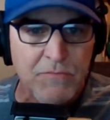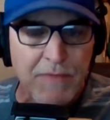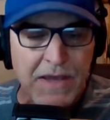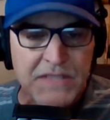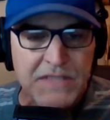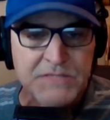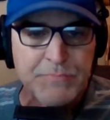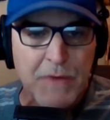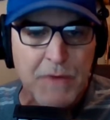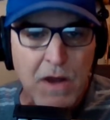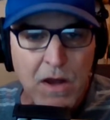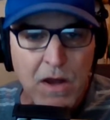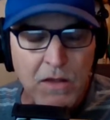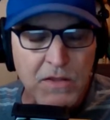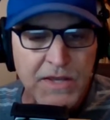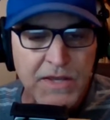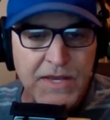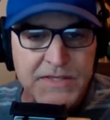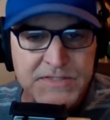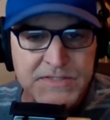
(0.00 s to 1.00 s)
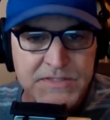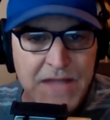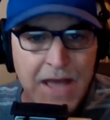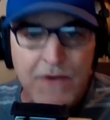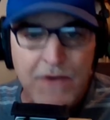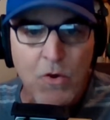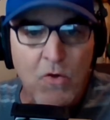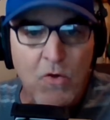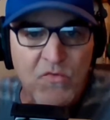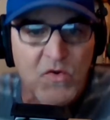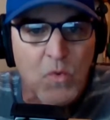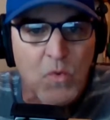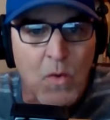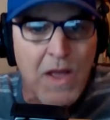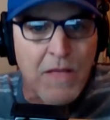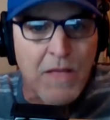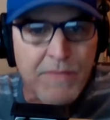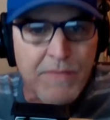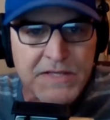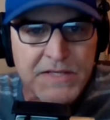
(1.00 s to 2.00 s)
Baseball is not
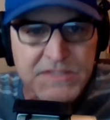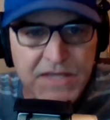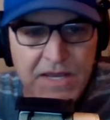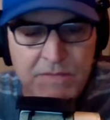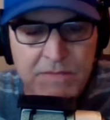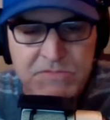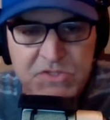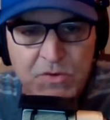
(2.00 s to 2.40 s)
overwhelming to him.